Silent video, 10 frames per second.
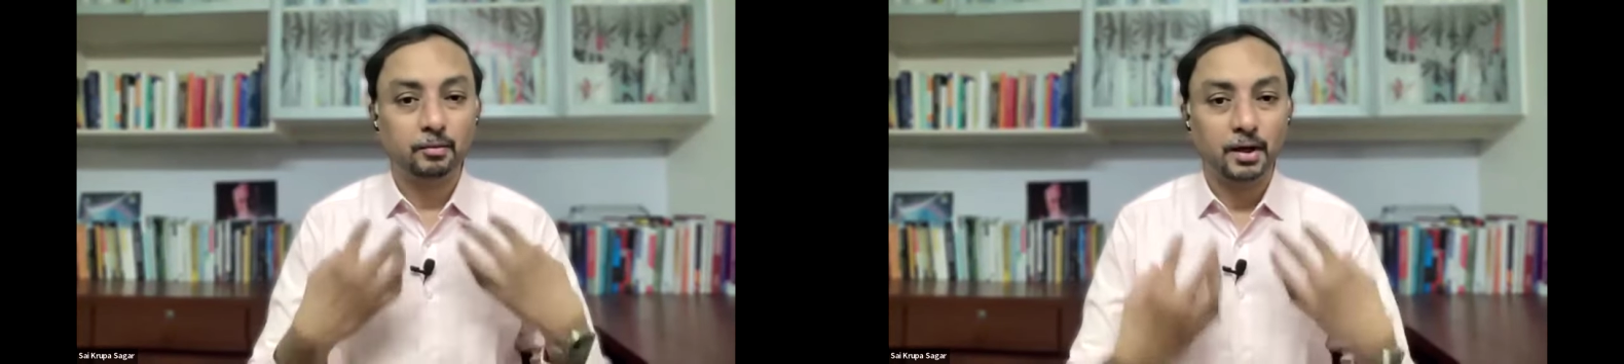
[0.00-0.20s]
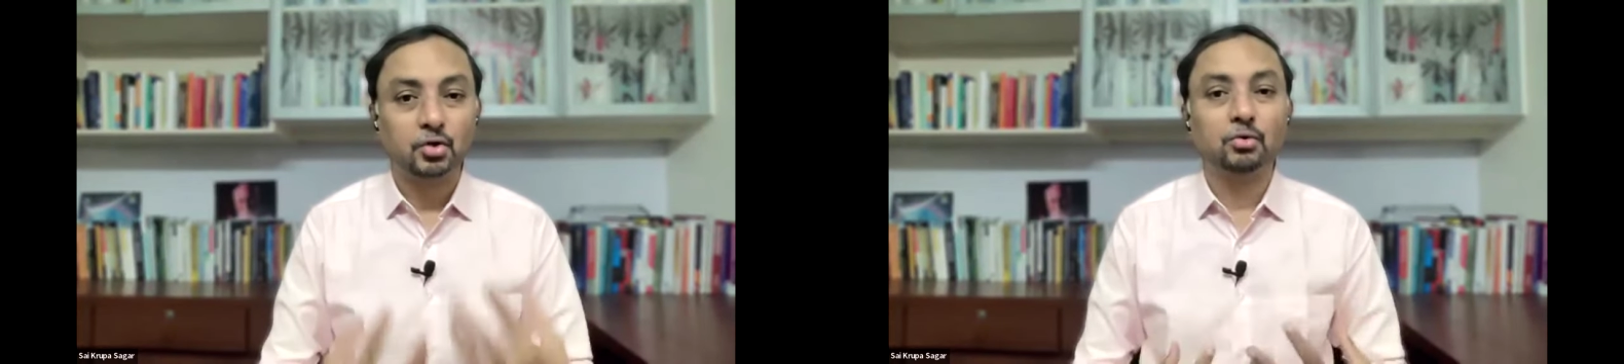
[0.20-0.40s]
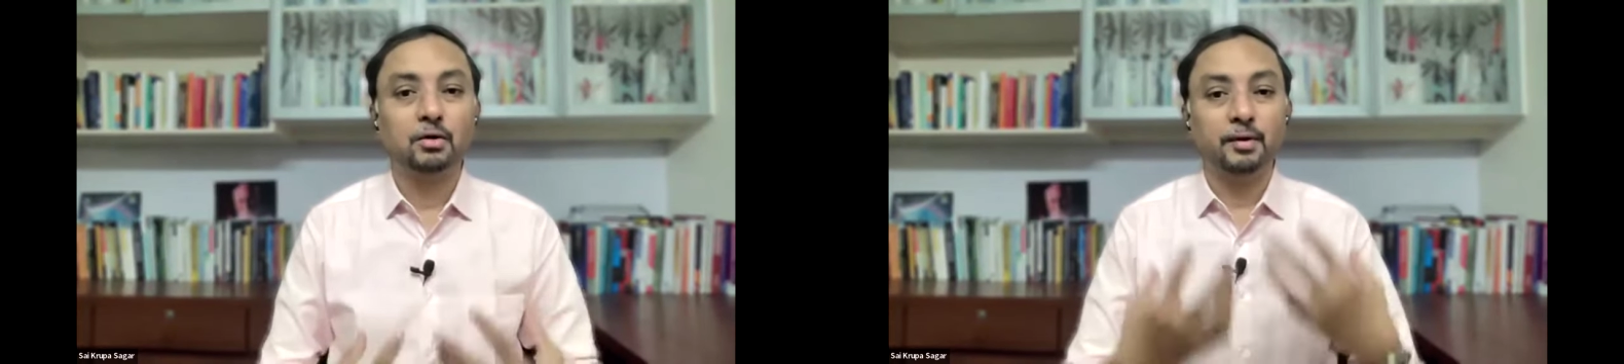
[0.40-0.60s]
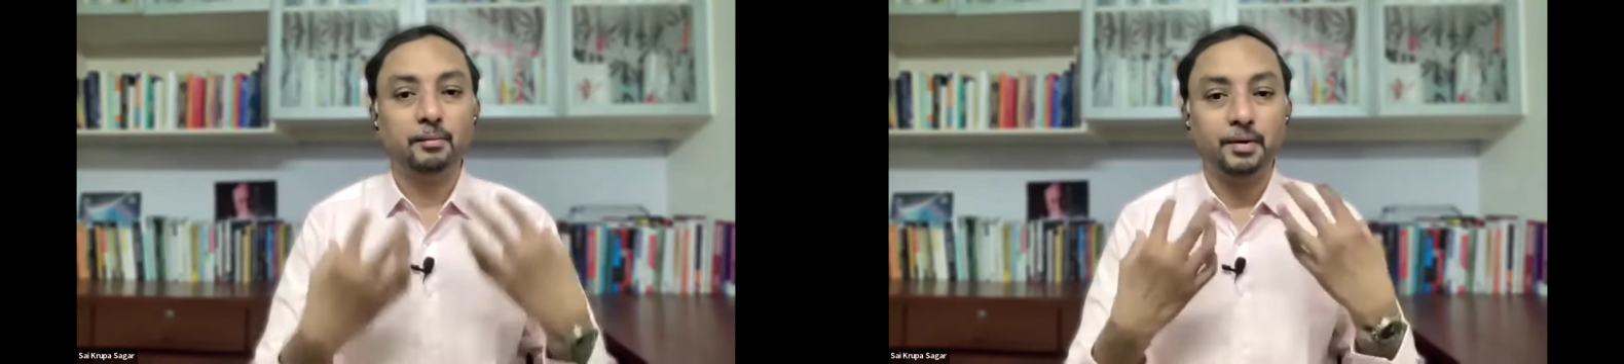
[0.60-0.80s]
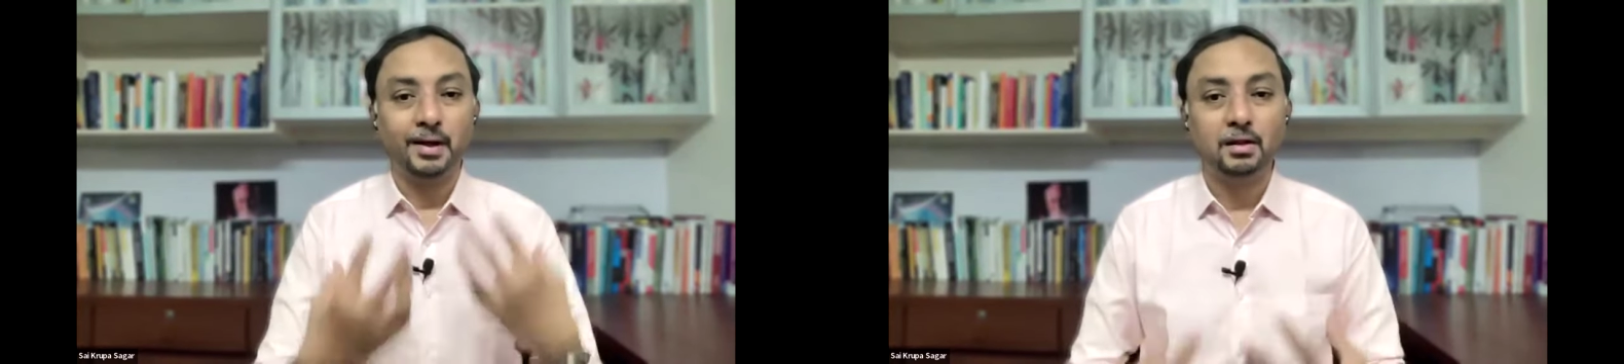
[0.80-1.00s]
to make sure
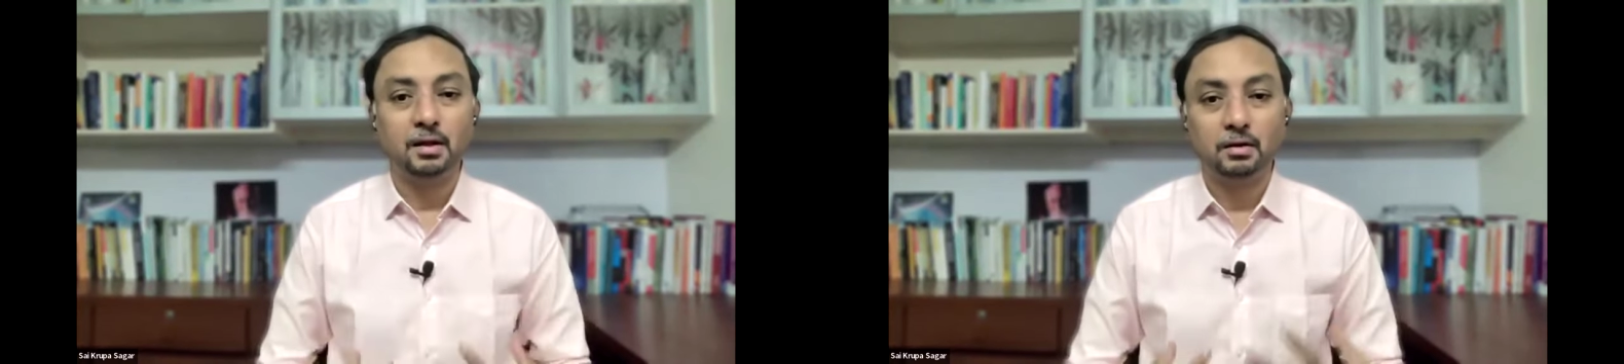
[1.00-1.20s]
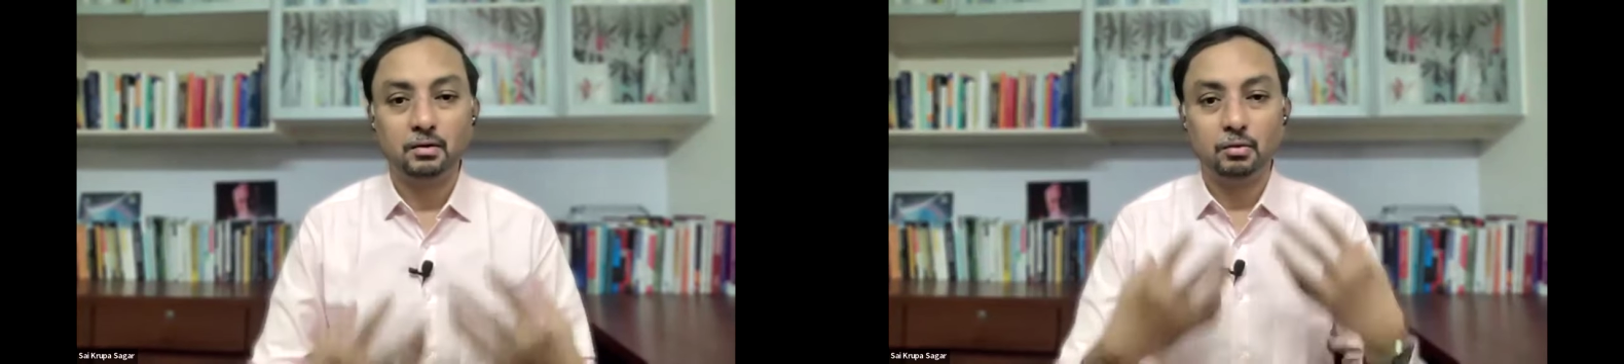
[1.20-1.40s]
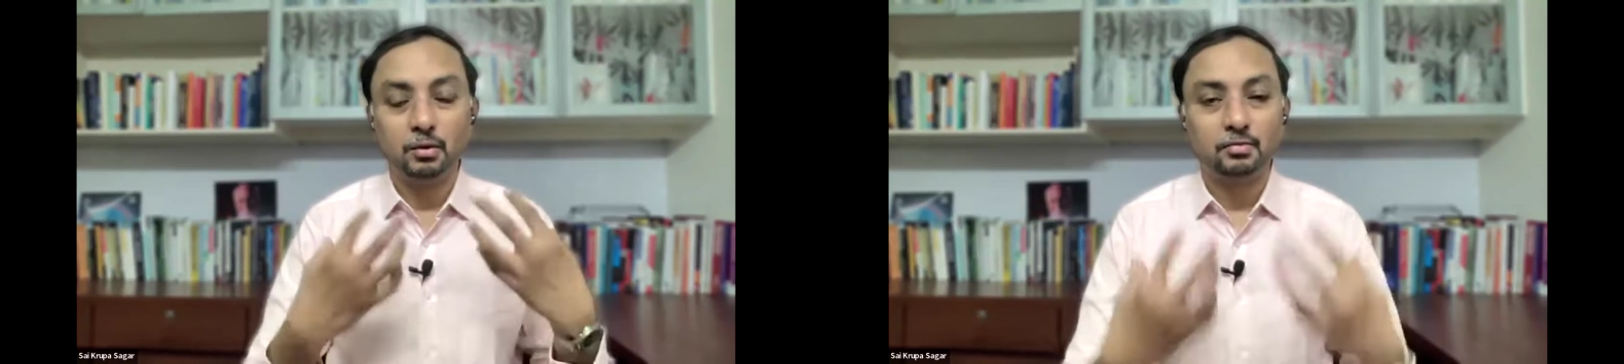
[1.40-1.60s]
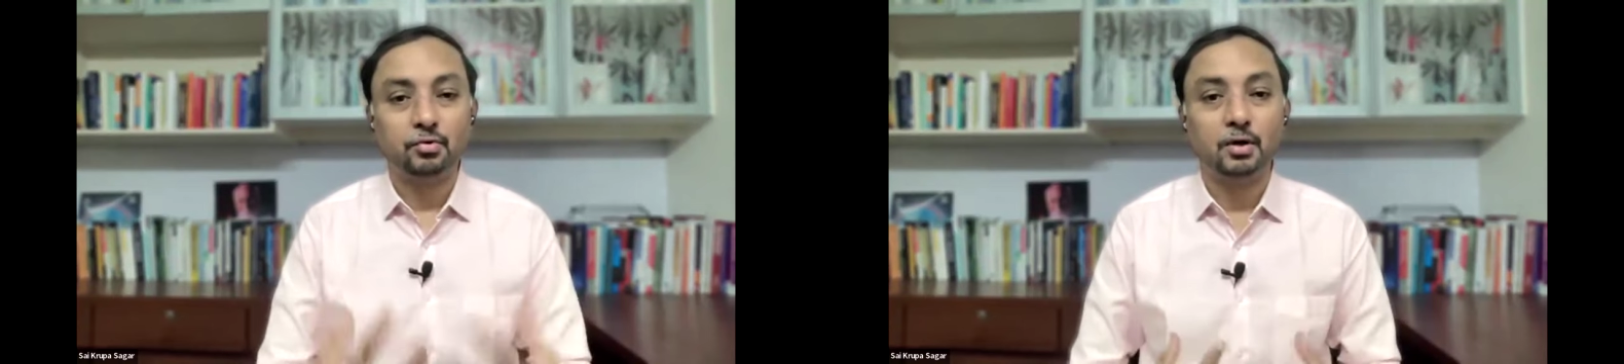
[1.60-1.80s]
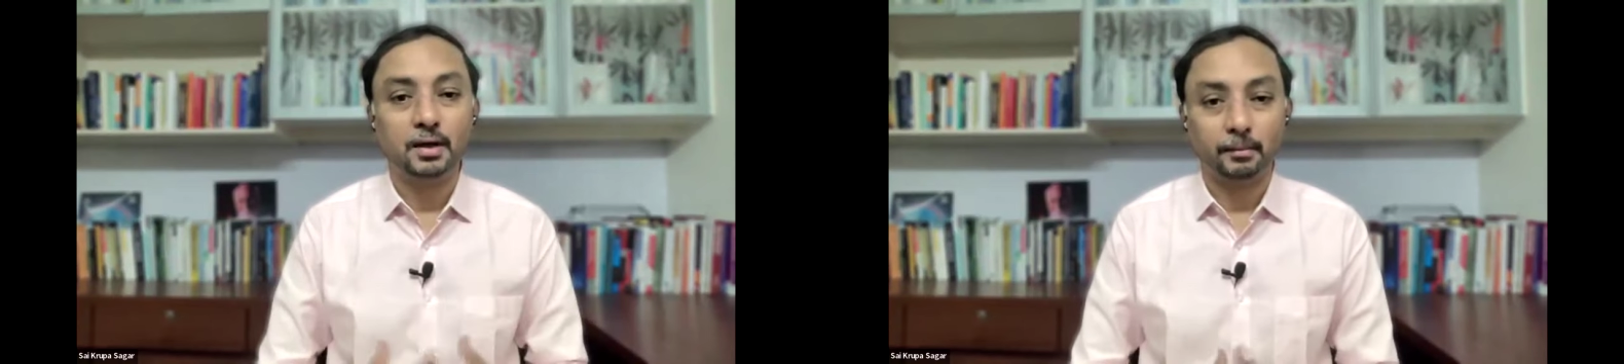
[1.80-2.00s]
we breathe in to our
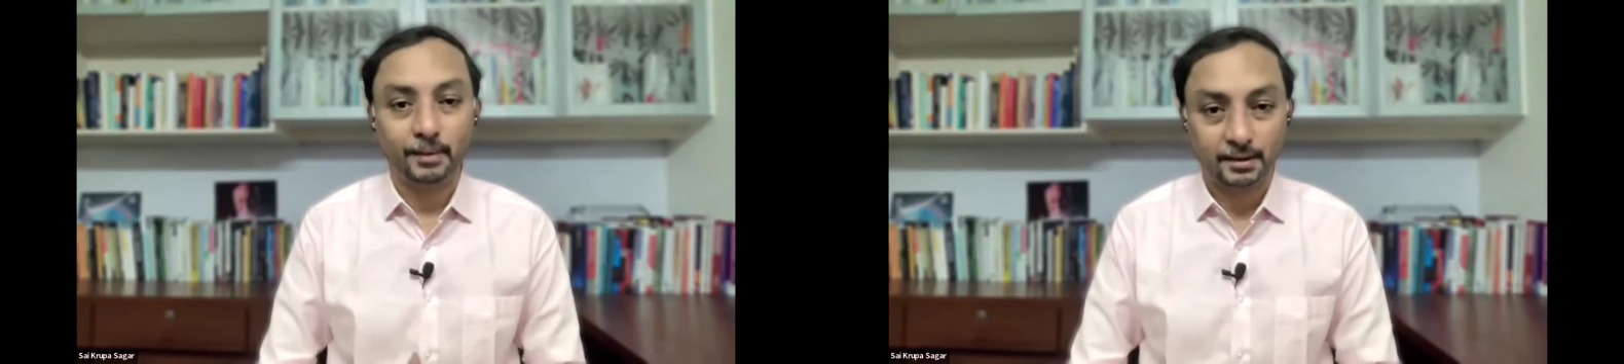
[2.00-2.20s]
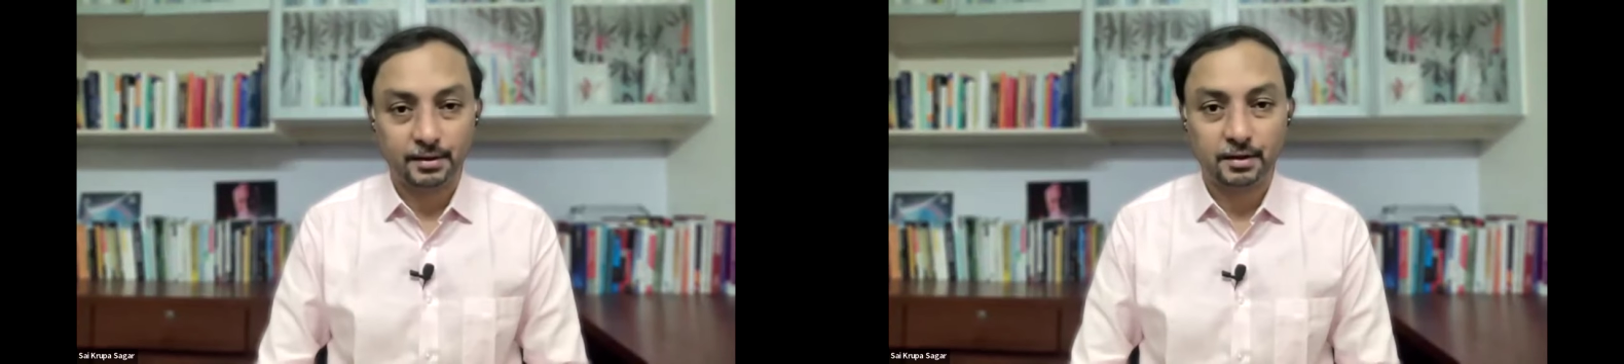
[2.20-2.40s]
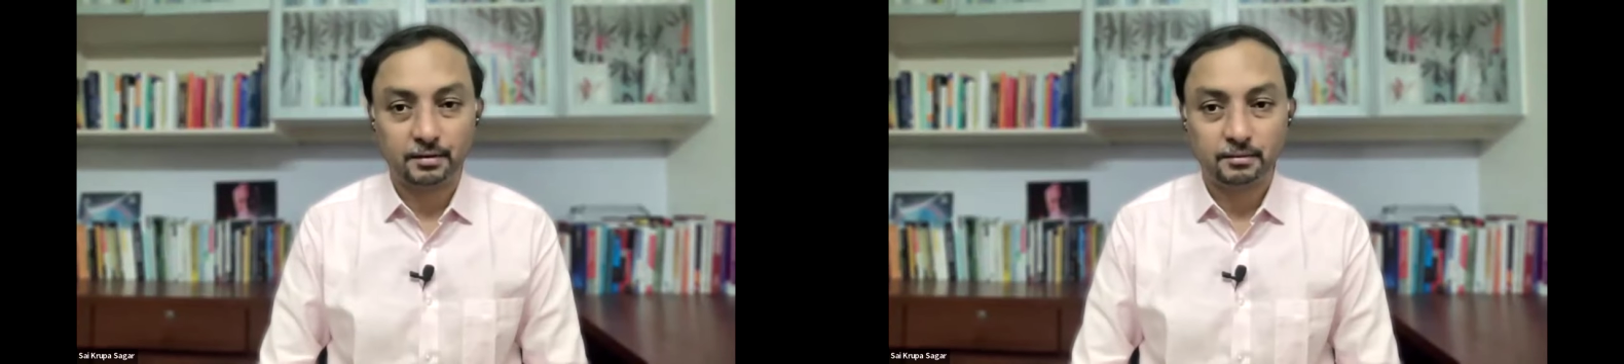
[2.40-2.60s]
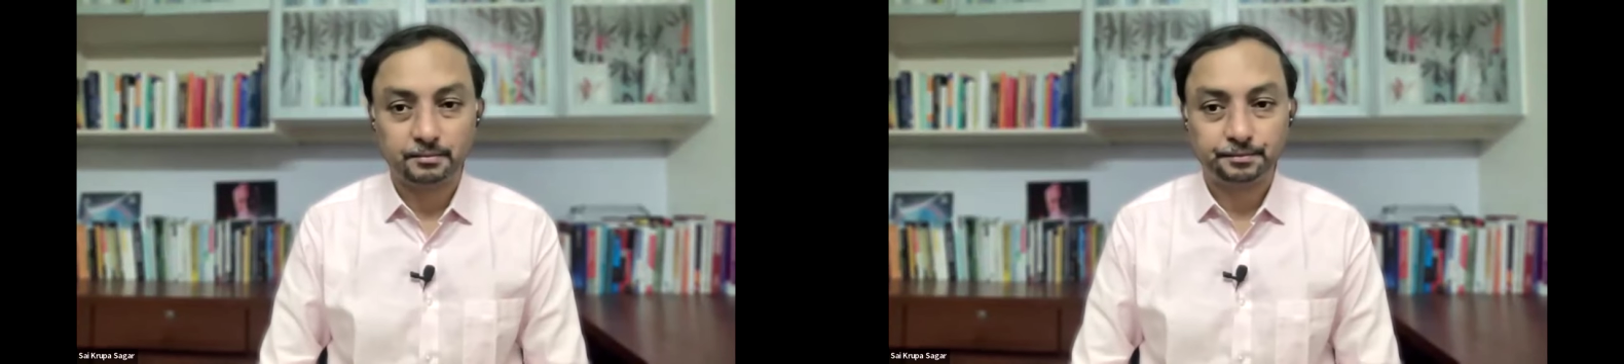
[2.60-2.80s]
full capacity.